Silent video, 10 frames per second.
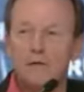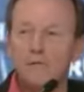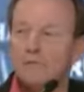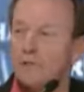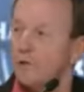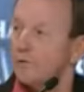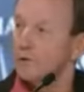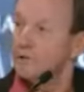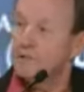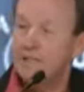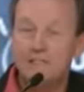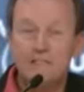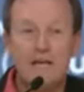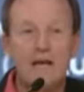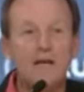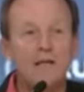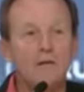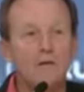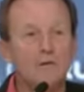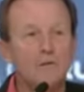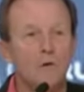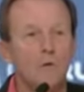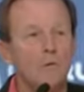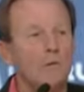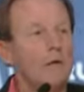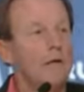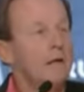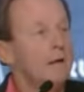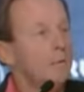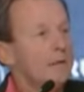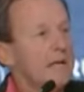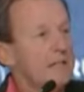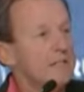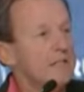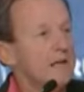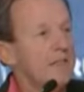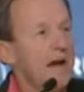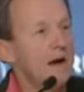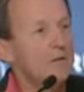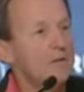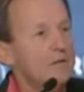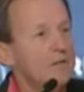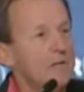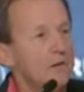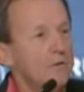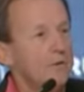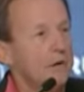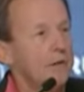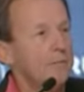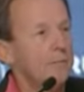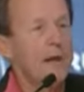of children 6 to 8 years old. We tested 1,000 children,